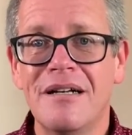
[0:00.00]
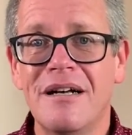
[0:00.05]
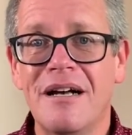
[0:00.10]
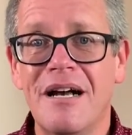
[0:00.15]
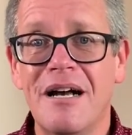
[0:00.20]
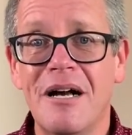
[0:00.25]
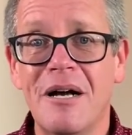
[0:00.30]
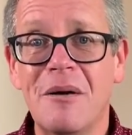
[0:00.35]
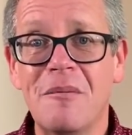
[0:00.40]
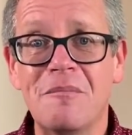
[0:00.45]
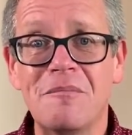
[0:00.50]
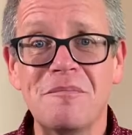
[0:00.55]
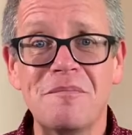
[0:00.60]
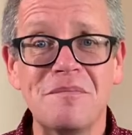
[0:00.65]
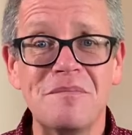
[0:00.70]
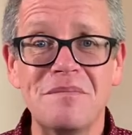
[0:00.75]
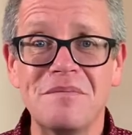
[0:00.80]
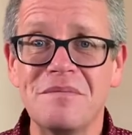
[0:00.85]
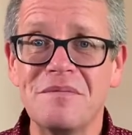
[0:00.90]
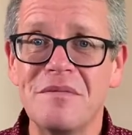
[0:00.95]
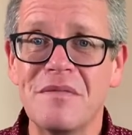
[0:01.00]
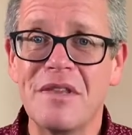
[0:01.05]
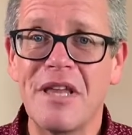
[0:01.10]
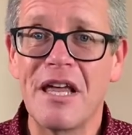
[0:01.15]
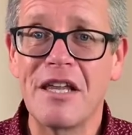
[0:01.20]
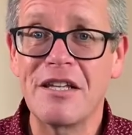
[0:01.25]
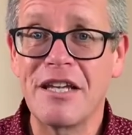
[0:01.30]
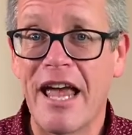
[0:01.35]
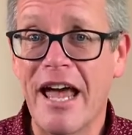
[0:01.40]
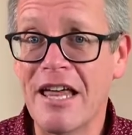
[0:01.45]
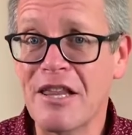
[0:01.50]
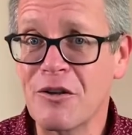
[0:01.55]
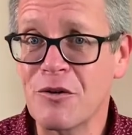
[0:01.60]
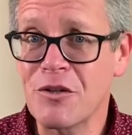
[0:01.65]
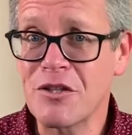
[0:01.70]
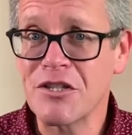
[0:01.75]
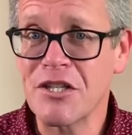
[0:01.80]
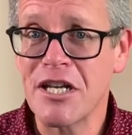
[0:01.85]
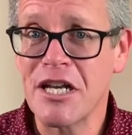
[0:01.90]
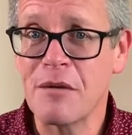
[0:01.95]
Um, that, yeah, there is
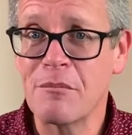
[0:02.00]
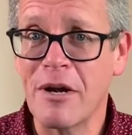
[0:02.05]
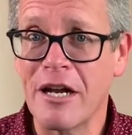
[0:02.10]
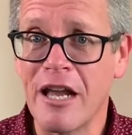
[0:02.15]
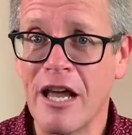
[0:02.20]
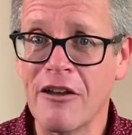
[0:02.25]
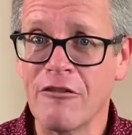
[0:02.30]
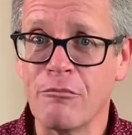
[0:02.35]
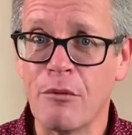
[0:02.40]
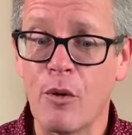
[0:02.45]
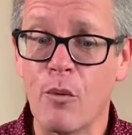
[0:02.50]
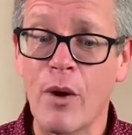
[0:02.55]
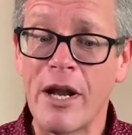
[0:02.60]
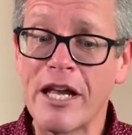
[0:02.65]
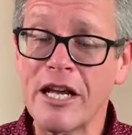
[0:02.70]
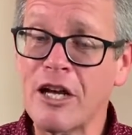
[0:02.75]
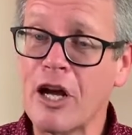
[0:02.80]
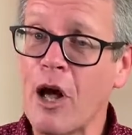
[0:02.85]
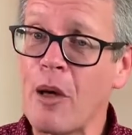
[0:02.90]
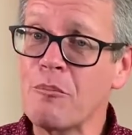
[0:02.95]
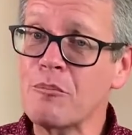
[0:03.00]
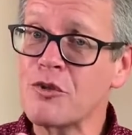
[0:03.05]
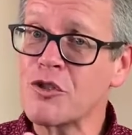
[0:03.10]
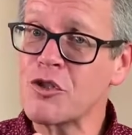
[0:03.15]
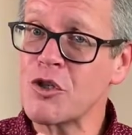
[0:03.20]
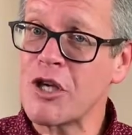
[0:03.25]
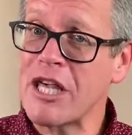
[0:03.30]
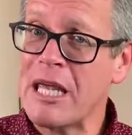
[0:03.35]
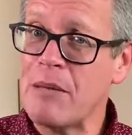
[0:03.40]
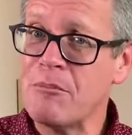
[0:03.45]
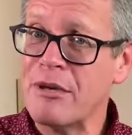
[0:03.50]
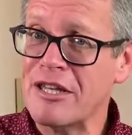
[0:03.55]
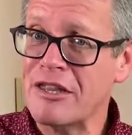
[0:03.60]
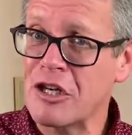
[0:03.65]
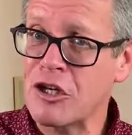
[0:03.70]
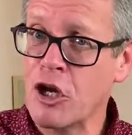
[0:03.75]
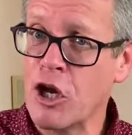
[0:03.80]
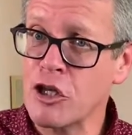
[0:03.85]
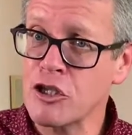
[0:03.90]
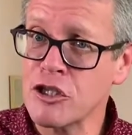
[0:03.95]
sin in my life. But when it comes to keeping the
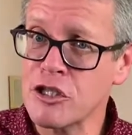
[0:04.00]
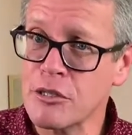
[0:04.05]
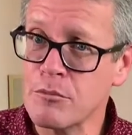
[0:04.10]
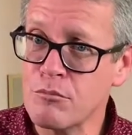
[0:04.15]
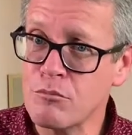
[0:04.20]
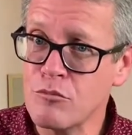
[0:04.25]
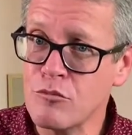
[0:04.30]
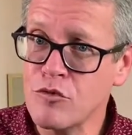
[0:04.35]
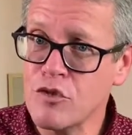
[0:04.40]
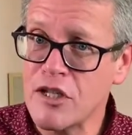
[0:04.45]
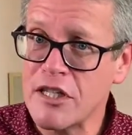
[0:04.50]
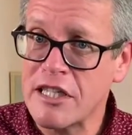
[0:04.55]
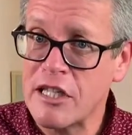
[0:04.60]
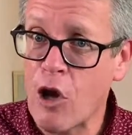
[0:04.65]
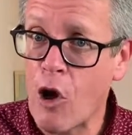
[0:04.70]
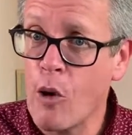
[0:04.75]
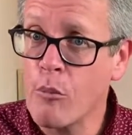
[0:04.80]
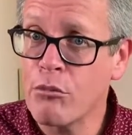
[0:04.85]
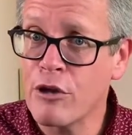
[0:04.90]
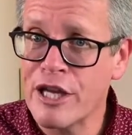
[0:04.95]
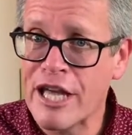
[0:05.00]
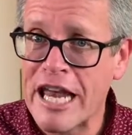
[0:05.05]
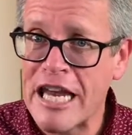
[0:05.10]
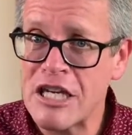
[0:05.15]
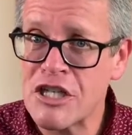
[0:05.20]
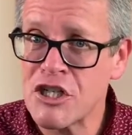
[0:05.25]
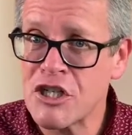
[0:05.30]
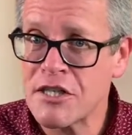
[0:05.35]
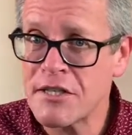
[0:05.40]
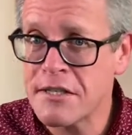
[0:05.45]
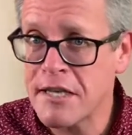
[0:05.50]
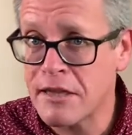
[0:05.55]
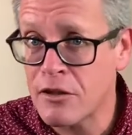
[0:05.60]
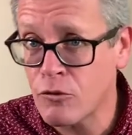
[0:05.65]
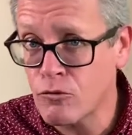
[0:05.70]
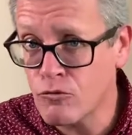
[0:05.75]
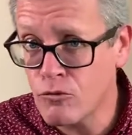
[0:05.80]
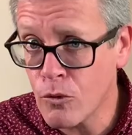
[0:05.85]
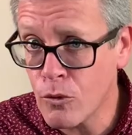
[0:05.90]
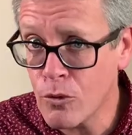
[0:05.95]
customs and the obligations and the
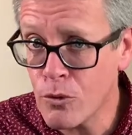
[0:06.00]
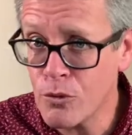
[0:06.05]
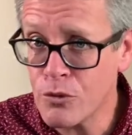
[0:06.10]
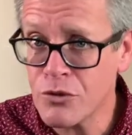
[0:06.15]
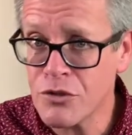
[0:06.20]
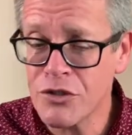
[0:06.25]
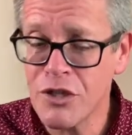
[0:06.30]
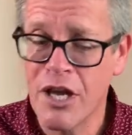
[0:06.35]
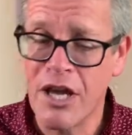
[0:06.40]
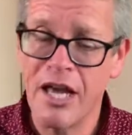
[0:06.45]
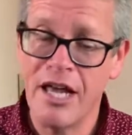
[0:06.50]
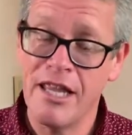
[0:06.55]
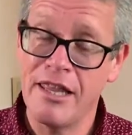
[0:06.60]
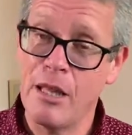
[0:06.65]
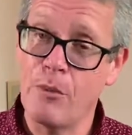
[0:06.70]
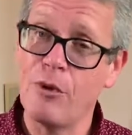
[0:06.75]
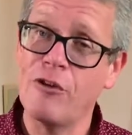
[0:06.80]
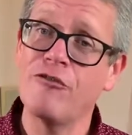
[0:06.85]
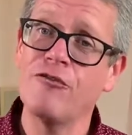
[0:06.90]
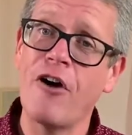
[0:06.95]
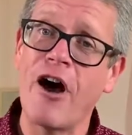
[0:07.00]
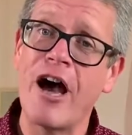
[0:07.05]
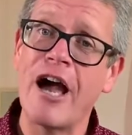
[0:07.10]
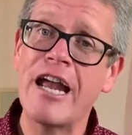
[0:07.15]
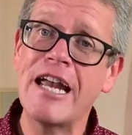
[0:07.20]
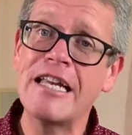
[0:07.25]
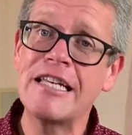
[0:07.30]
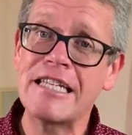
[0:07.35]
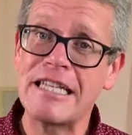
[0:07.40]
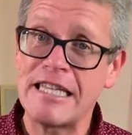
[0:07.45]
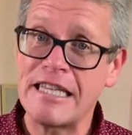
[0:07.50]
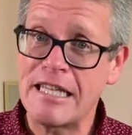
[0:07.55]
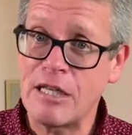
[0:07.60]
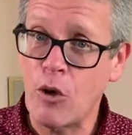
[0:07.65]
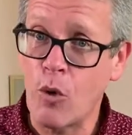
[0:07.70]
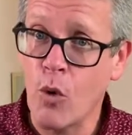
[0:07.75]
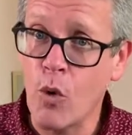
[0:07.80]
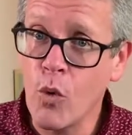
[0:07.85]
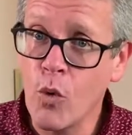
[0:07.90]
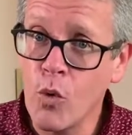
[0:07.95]
rules that we find in the
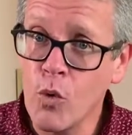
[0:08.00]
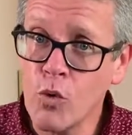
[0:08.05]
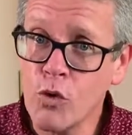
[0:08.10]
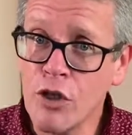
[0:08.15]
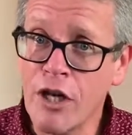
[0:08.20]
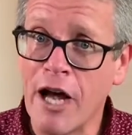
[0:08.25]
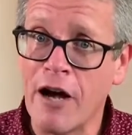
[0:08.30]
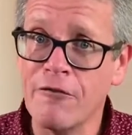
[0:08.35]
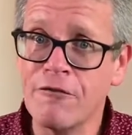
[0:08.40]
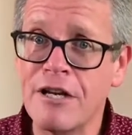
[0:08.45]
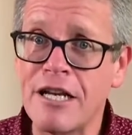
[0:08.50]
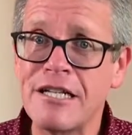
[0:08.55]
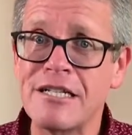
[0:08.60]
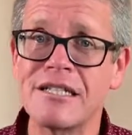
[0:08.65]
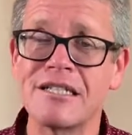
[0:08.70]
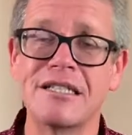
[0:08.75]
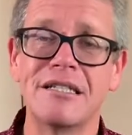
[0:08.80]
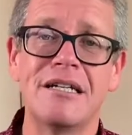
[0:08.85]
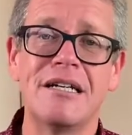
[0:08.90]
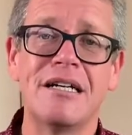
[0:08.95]
old covenant,